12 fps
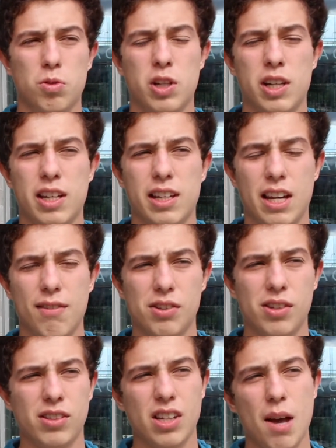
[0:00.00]
He gave us
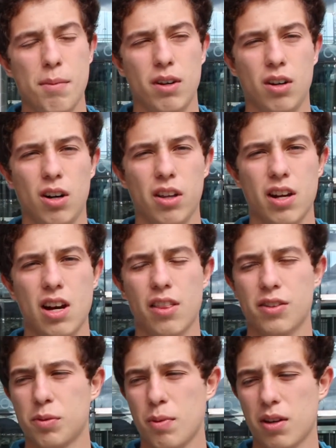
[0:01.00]
the assignment early on in
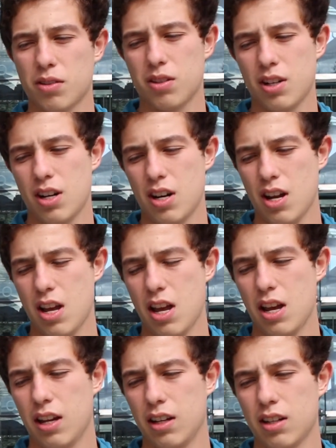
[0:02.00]
the semester,
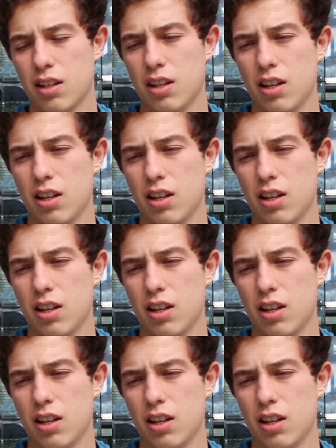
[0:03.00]
and